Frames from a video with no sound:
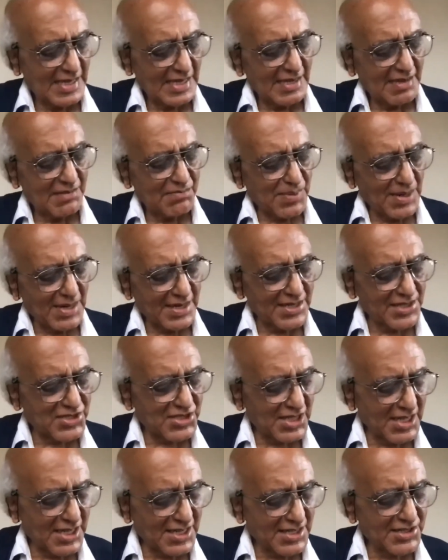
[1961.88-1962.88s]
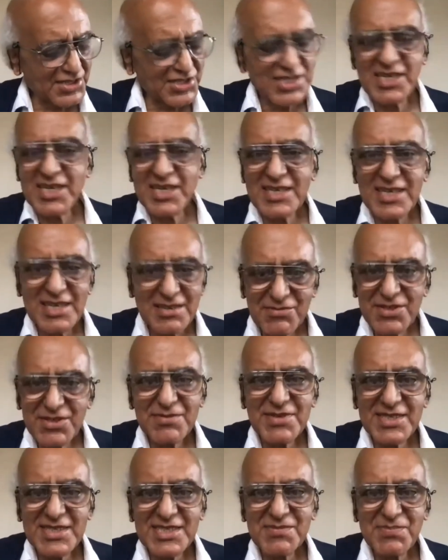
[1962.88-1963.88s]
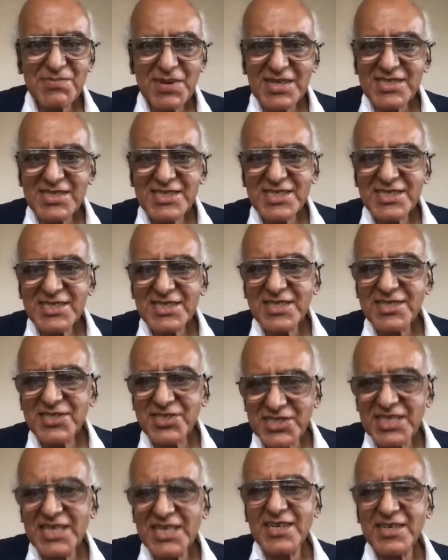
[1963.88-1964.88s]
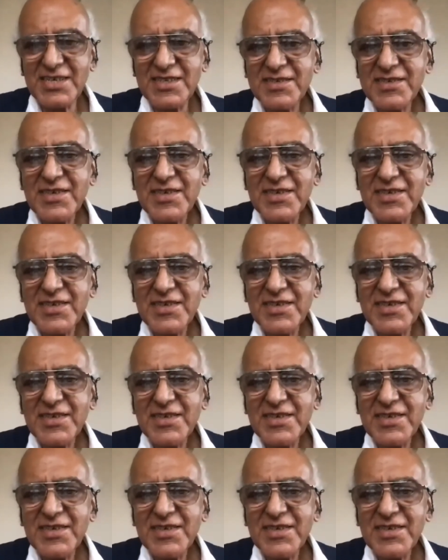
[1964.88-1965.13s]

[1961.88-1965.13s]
Pakistan, Sri Lanka, everywhere these practices are shared.